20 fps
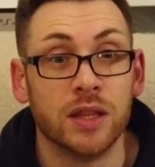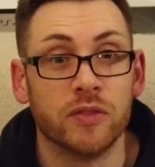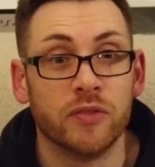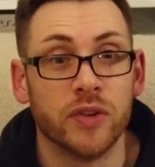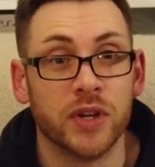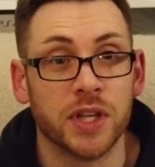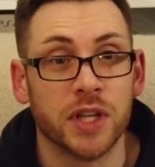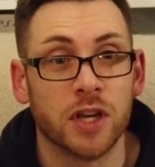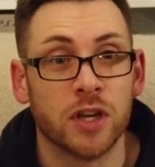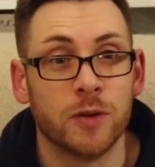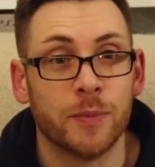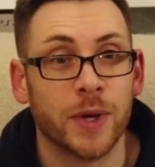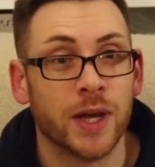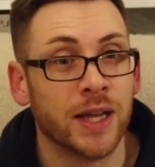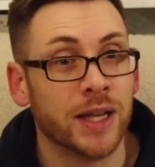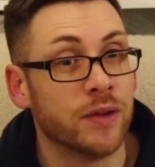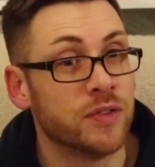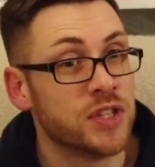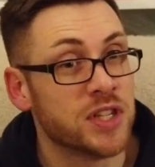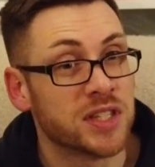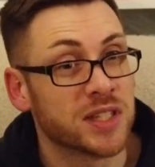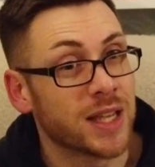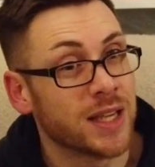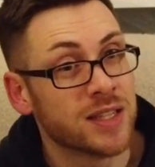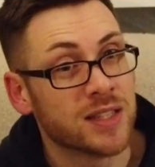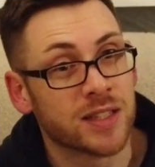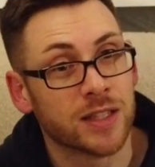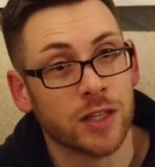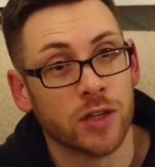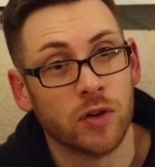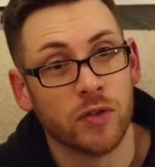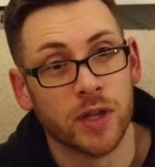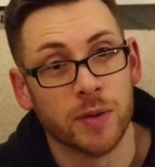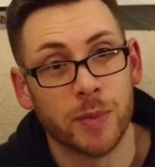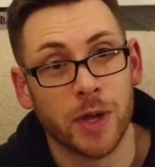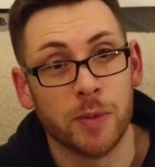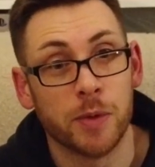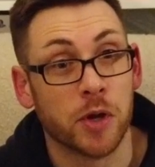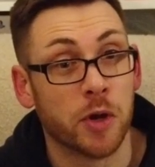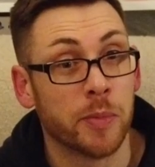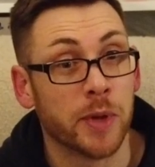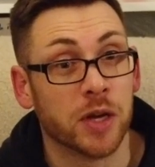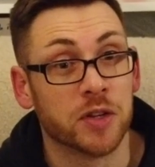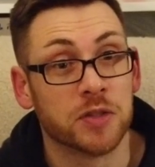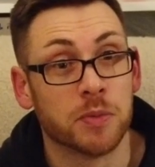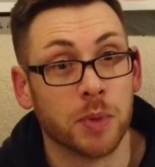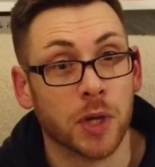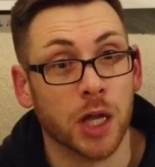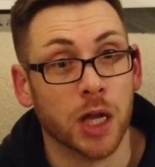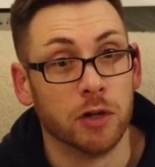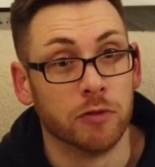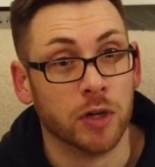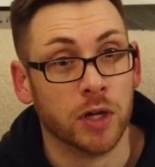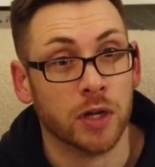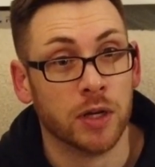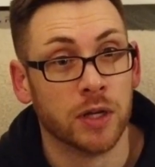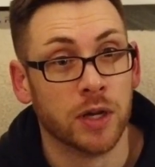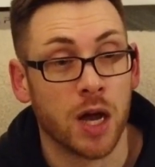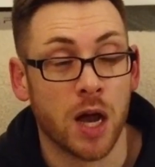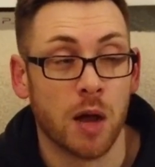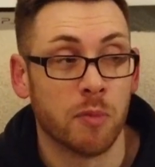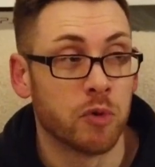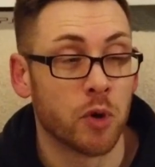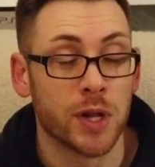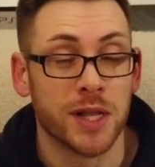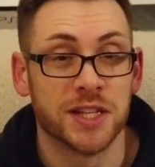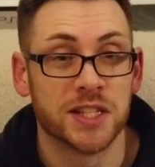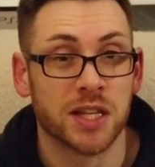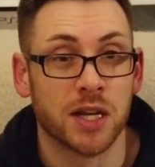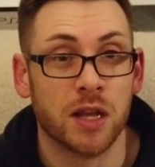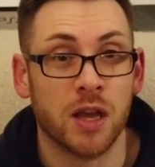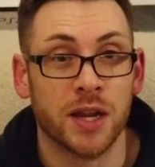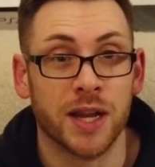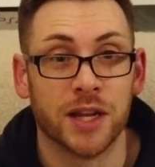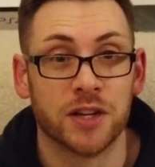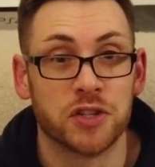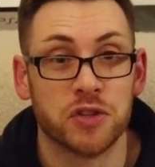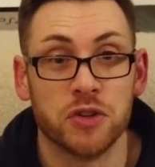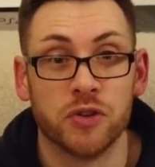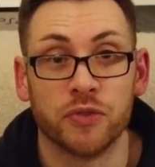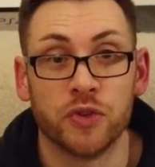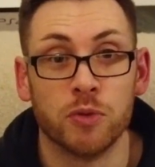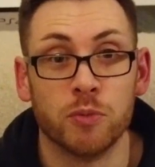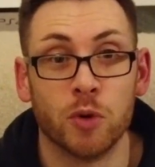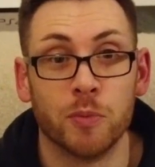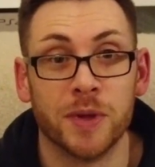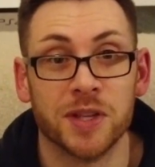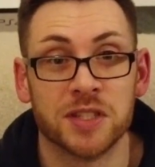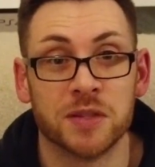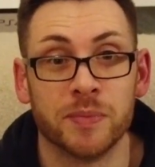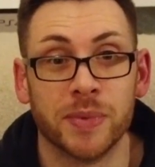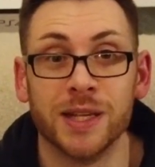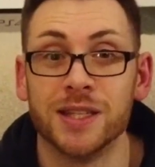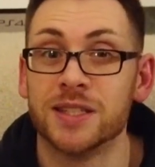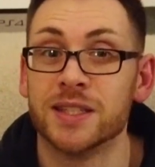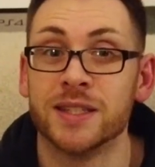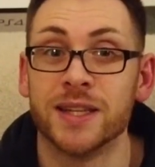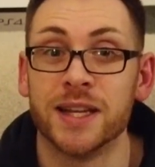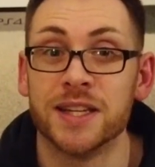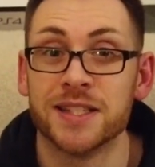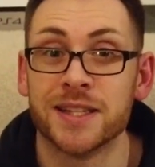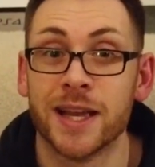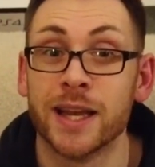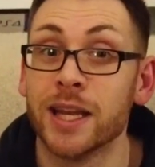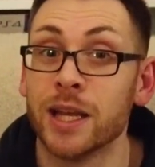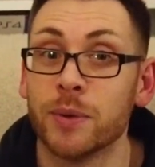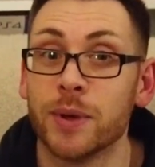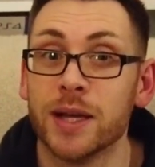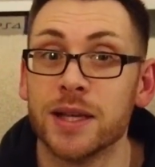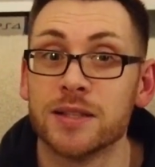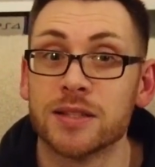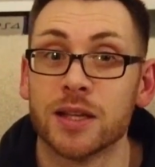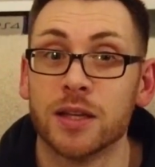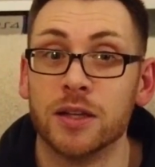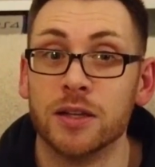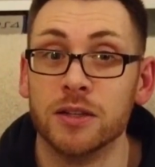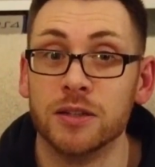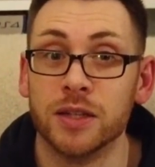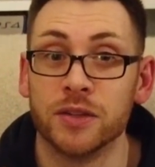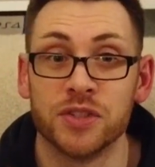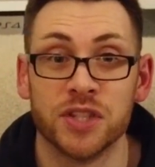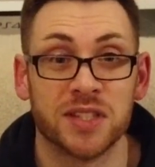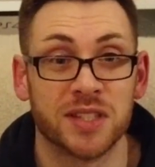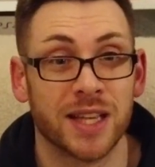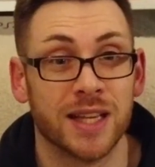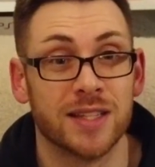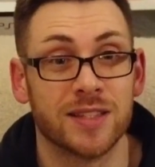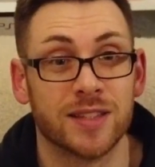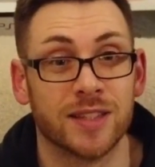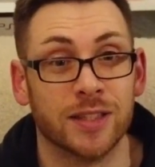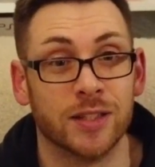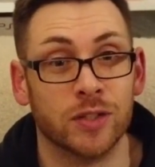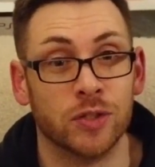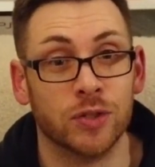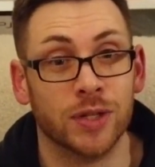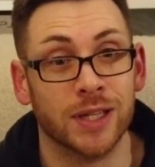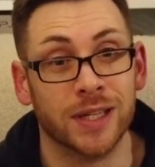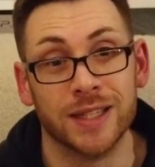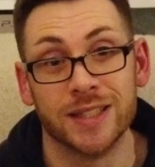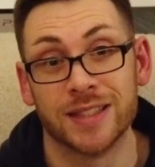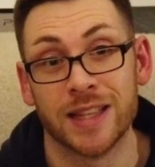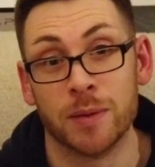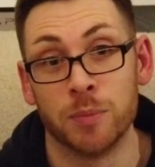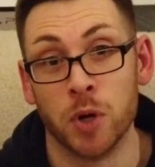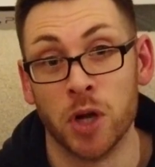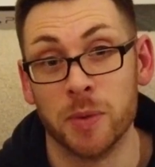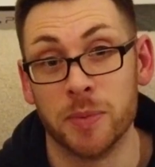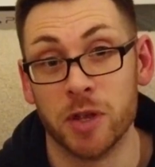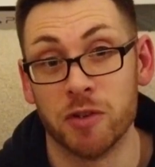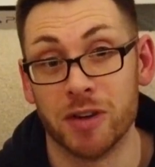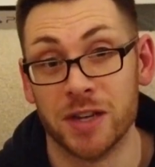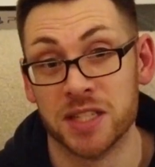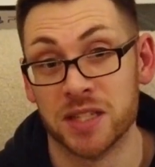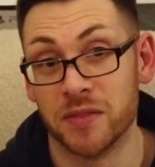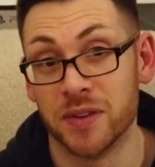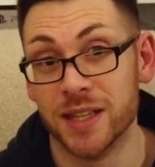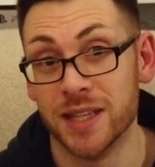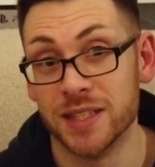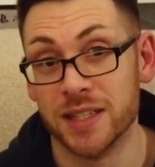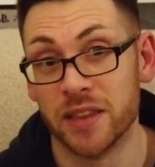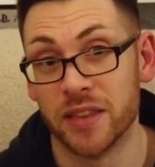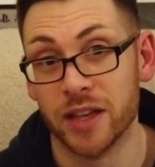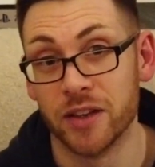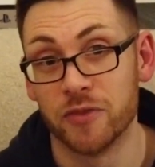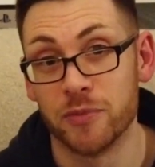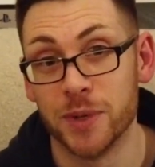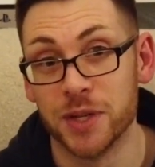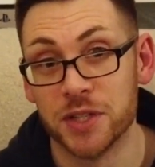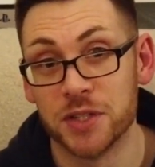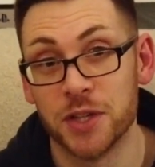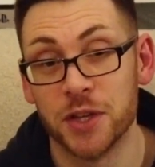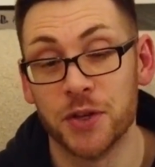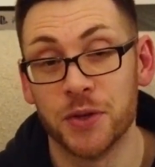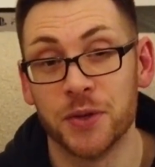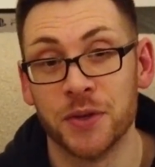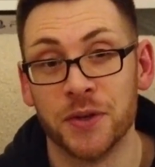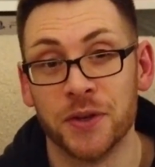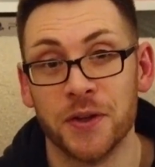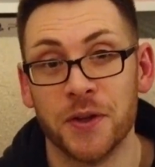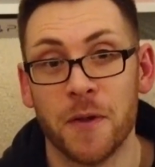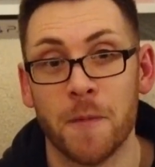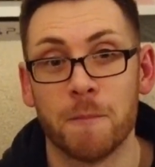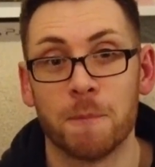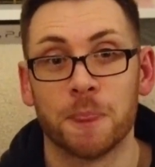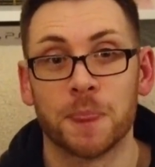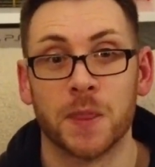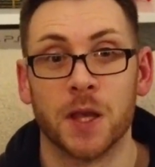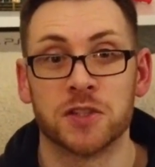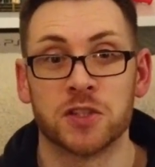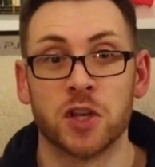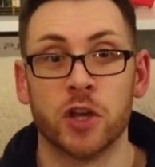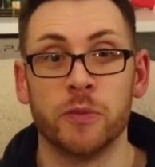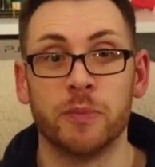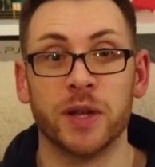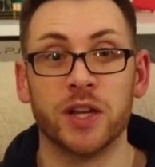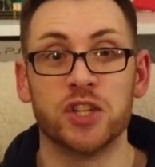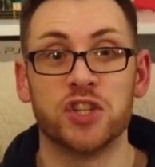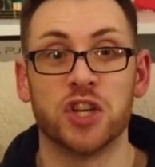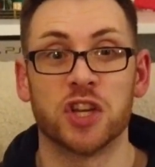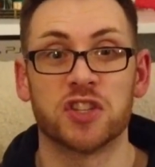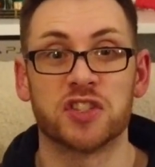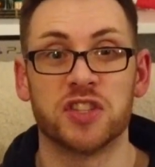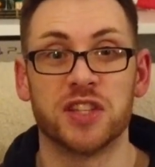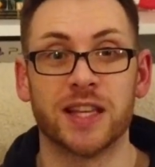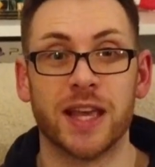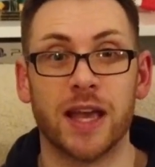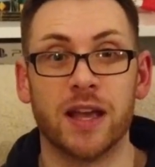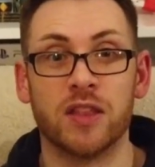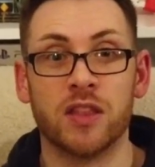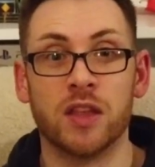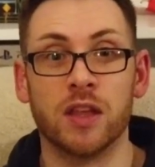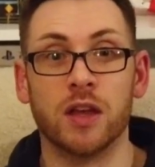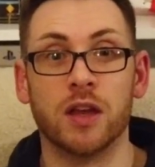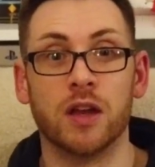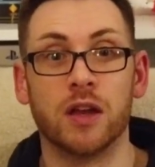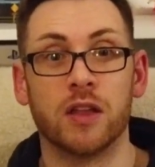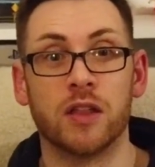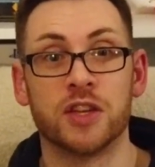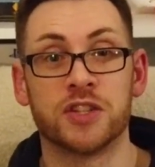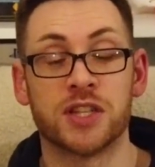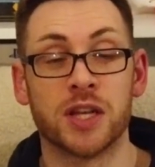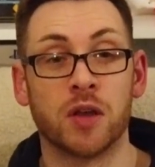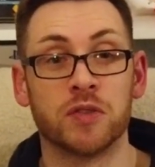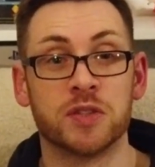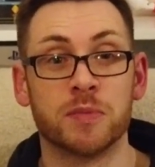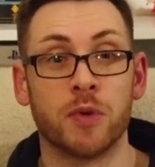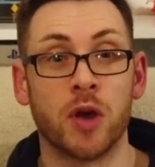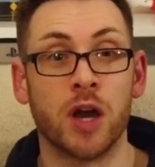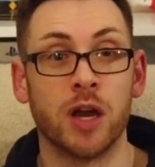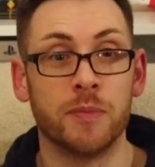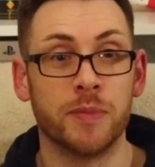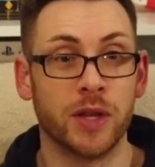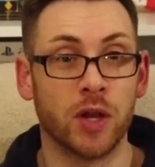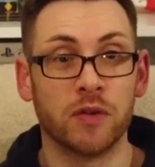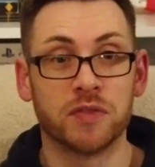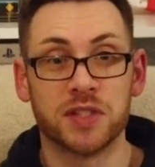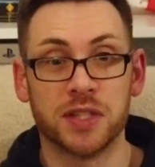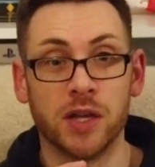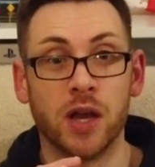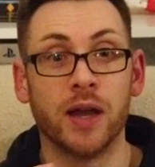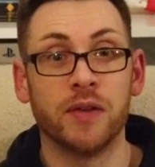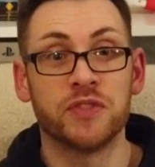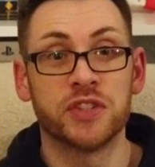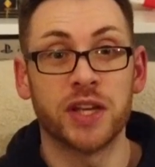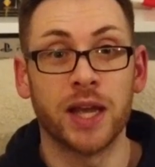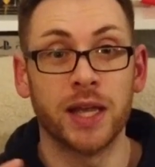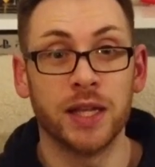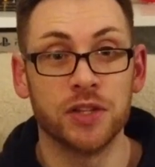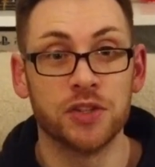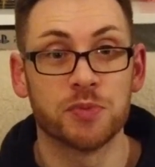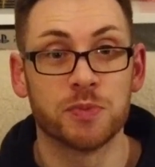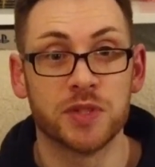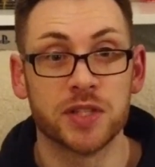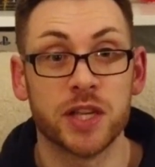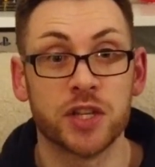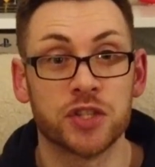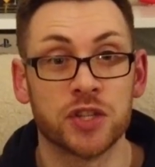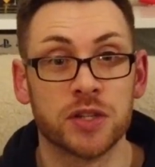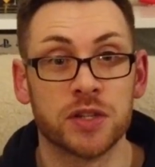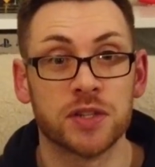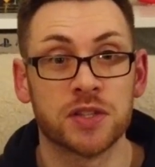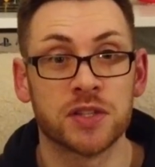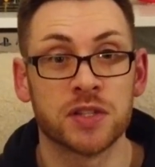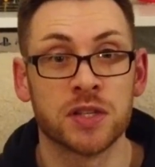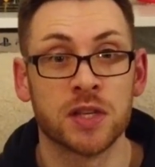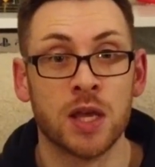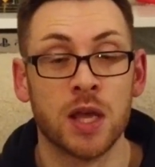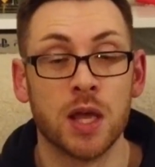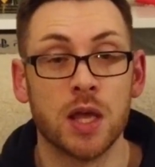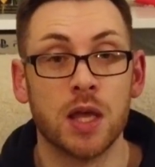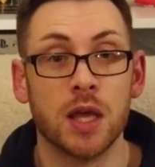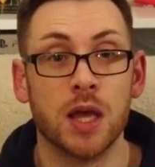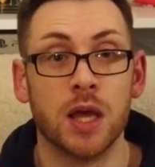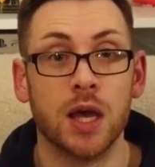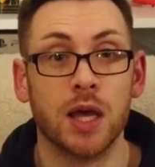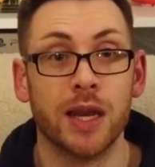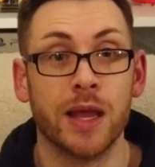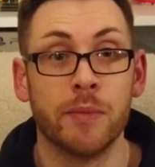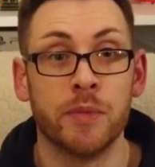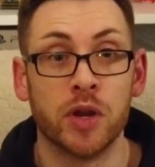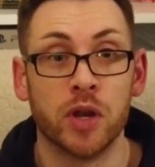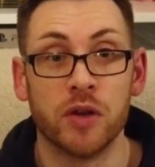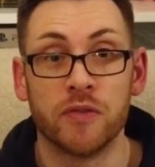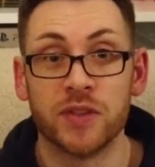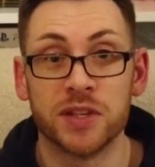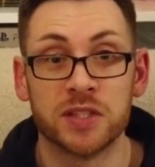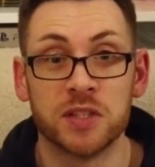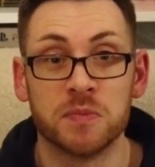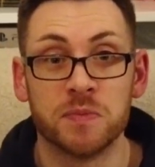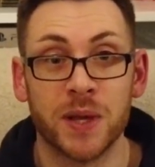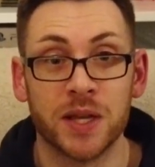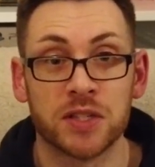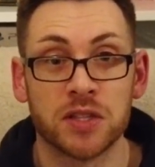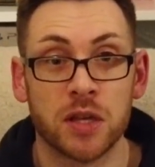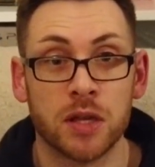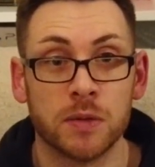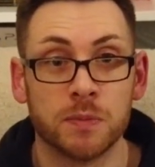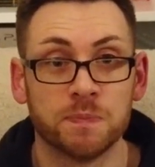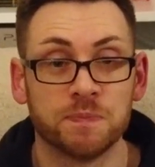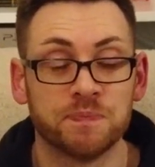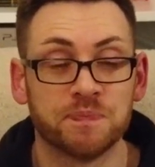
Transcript: video, but hey, if she stays still, then maybe I'll be able to blur her. I probably need to learn how to do a few more bits and pieces in editing anyway, so if she stays still, at least that might be a relatively easy thing for me to do. I was hoping just to get the shelves in behind me. Obviously I've changed positions. Let me know if this is better